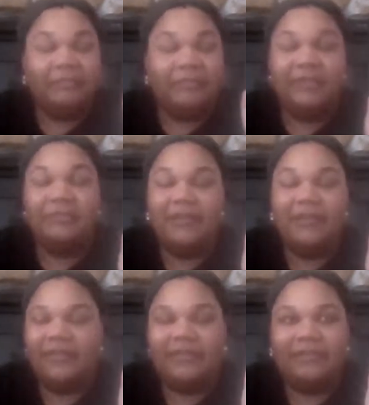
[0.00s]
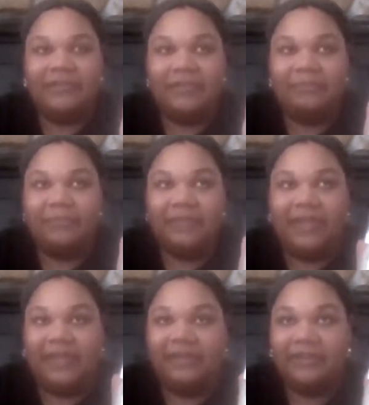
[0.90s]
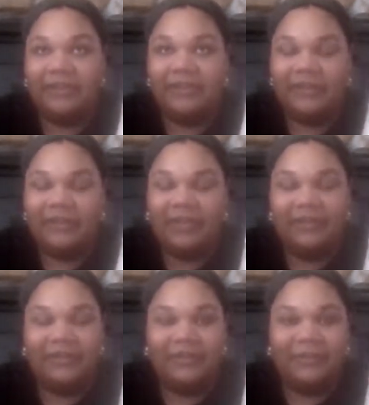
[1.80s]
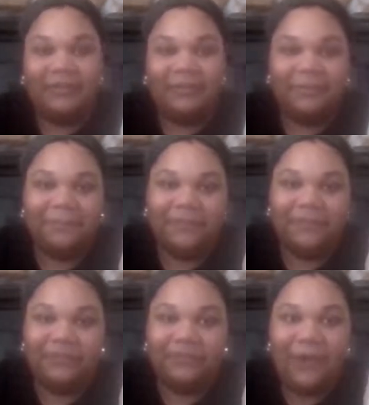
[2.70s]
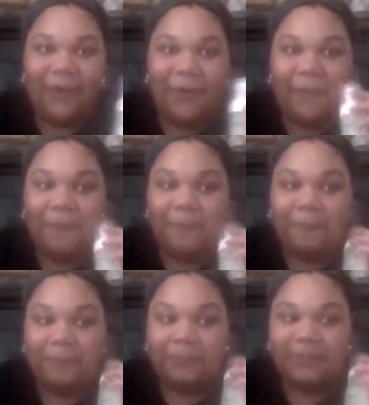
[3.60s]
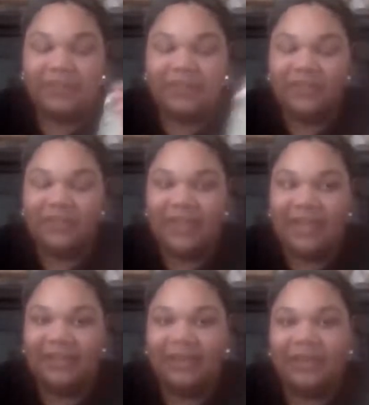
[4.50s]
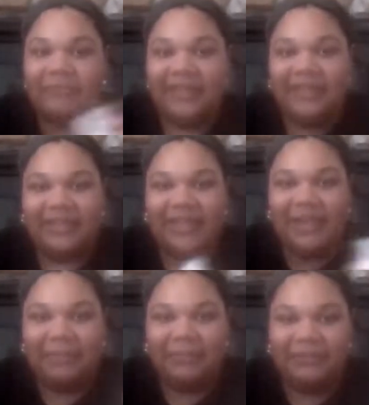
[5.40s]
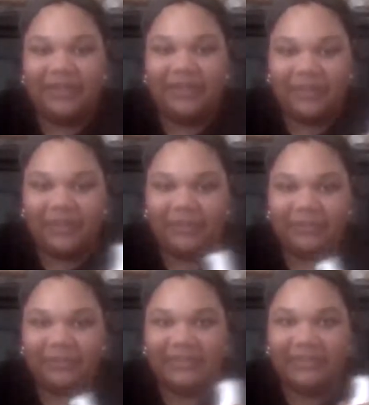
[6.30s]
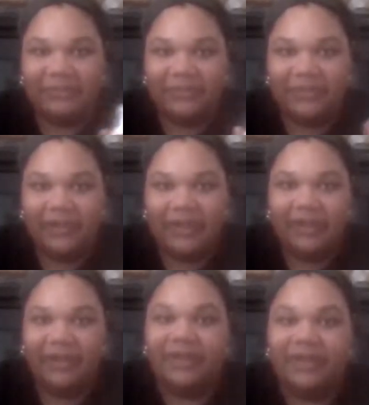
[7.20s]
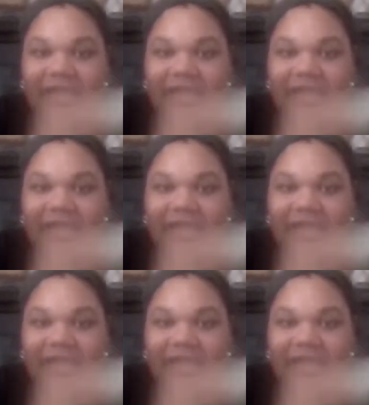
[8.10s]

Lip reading: Beekman sells them for like an arm. So get on making that apple cider vinegar rinse for your hair.